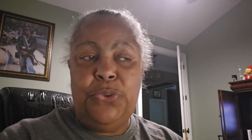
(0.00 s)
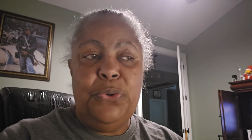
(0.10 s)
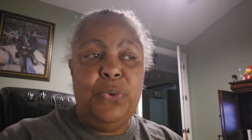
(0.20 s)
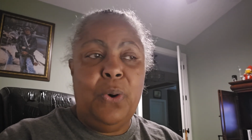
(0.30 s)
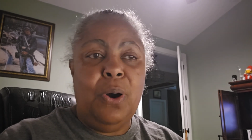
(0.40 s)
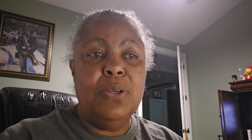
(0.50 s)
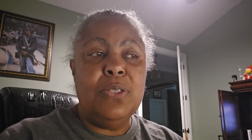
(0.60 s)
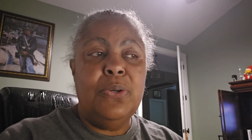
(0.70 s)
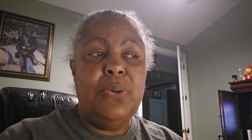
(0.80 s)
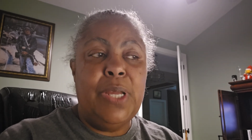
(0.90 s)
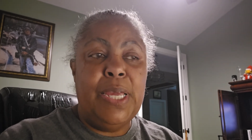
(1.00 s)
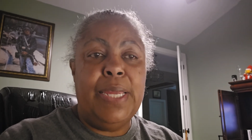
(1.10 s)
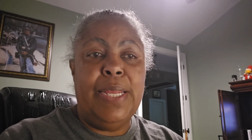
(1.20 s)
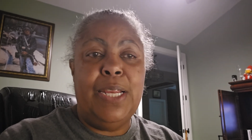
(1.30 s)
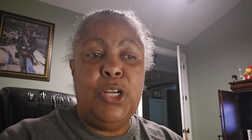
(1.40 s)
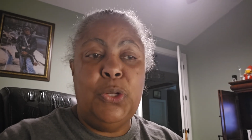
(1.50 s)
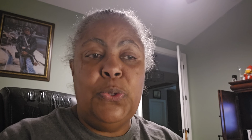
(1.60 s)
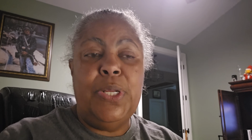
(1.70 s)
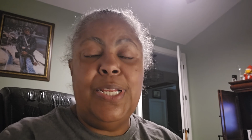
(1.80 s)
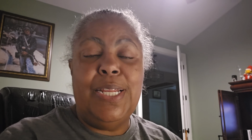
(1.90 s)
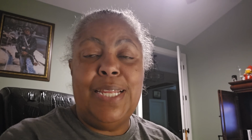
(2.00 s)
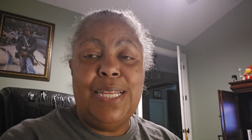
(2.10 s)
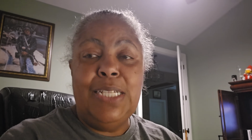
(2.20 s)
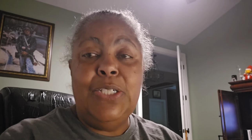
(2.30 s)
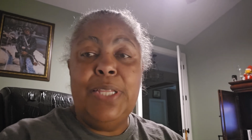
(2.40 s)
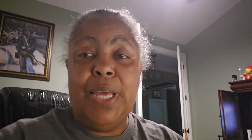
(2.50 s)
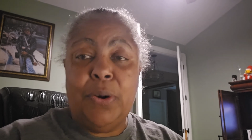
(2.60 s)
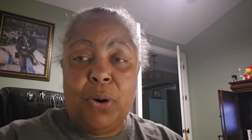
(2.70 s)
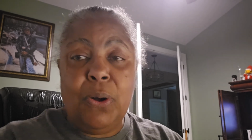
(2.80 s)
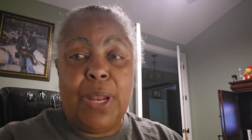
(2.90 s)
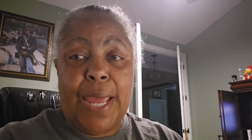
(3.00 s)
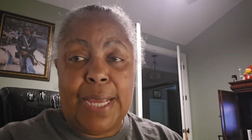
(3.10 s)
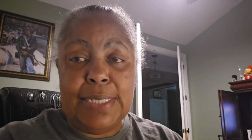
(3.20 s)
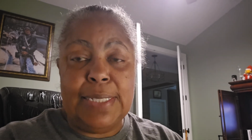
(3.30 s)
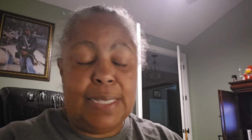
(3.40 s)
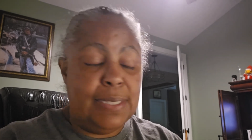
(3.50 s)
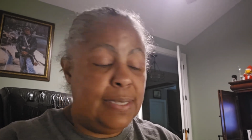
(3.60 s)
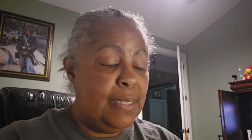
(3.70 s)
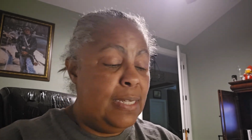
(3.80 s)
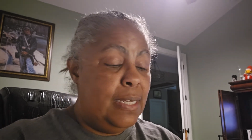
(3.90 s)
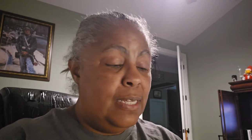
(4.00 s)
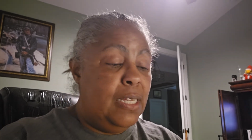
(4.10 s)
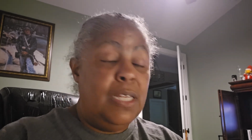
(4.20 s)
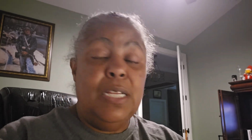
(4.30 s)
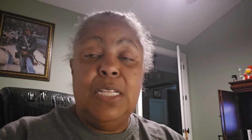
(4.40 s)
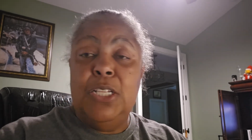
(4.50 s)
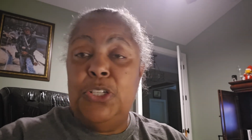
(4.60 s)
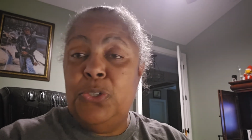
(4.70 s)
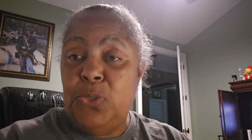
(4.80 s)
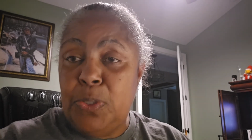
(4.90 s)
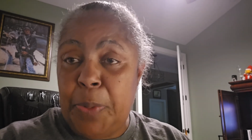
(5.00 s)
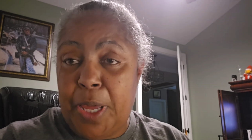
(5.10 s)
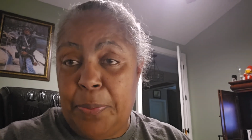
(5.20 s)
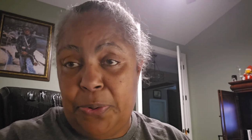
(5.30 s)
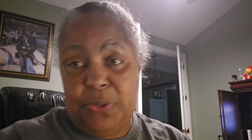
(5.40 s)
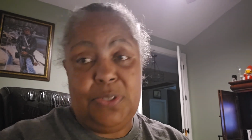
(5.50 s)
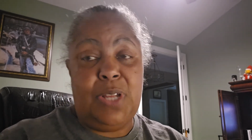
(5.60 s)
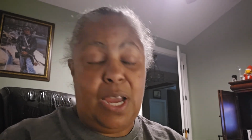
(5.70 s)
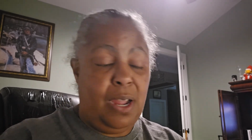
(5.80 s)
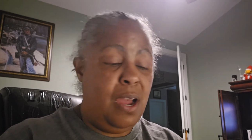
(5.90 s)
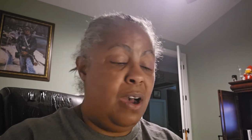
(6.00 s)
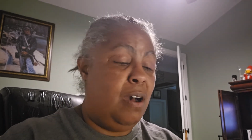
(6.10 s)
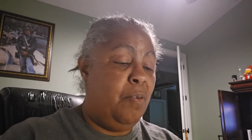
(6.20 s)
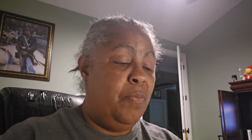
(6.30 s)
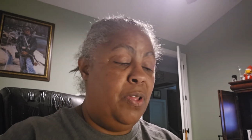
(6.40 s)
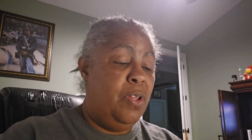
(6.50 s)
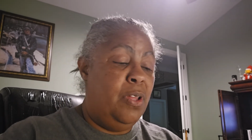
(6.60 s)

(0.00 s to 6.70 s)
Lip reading: you also get included into that all access newspapers.com,